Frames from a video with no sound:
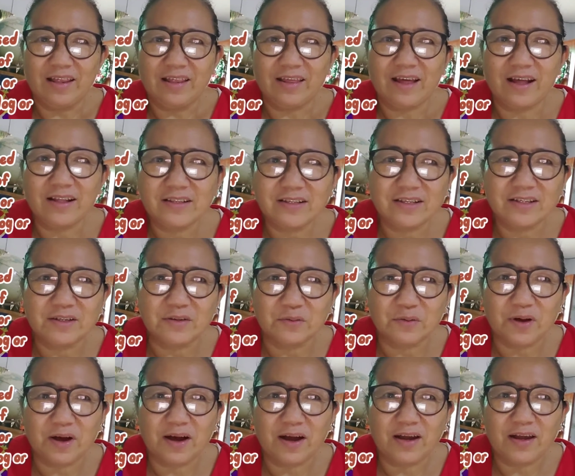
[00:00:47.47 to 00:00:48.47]
That's
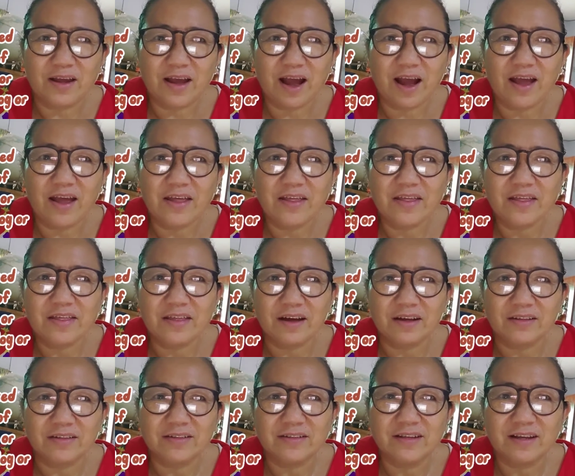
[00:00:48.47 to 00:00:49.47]
why I
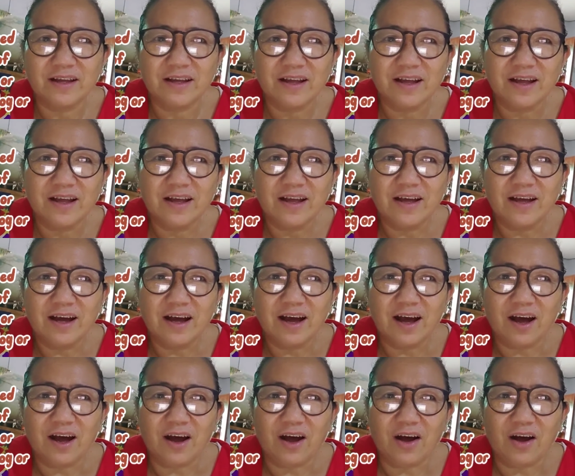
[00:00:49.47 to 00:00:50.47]
thought
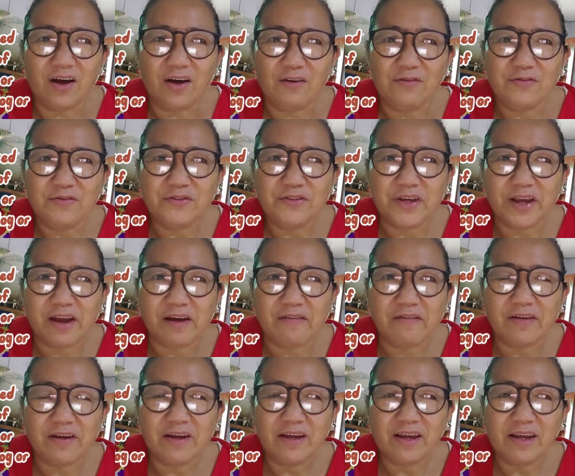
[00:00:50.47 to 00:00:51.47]
of
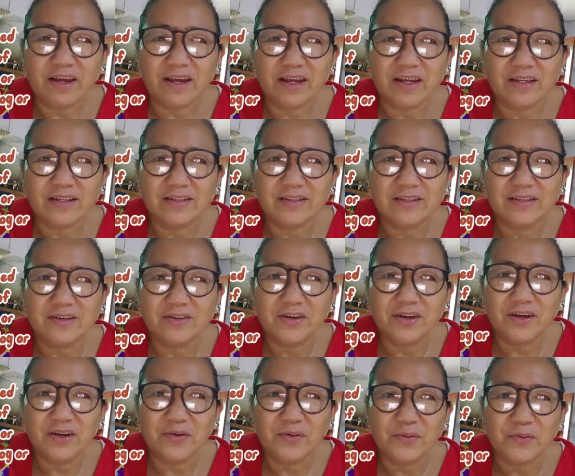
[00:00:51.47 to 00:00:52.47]
sharing it
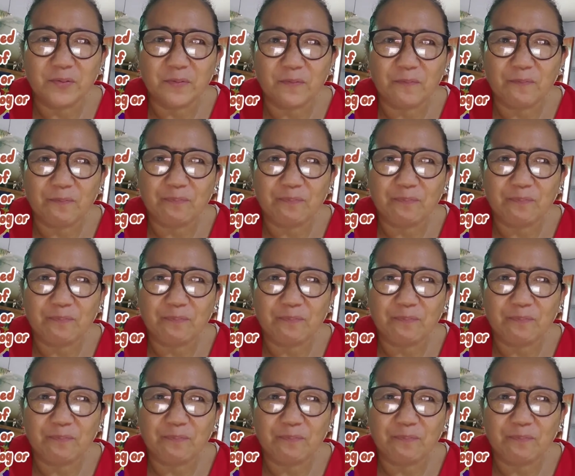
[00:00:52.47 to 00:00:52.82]
to you.